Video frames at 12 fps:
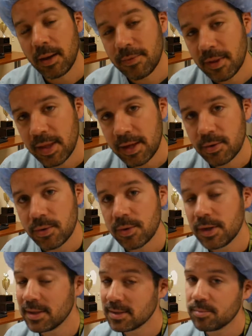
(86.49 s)
up the light
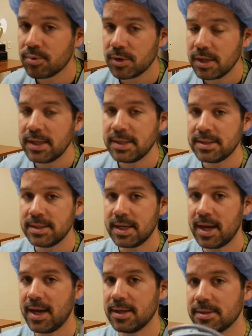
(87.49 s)
cord is a pretty easy
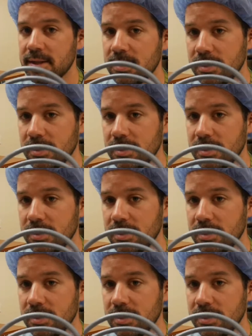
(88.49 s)
task.